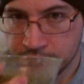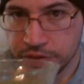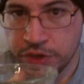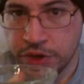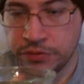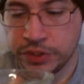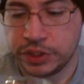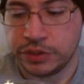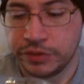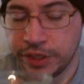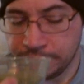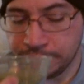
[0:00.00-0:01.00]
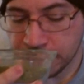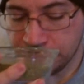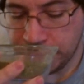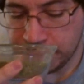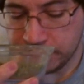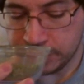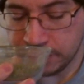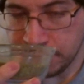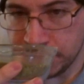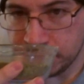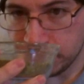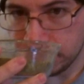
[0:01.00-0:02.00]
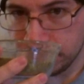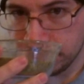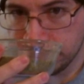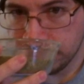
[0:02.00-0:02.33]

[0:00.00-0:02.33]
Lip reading: nose to it compared to the Mission.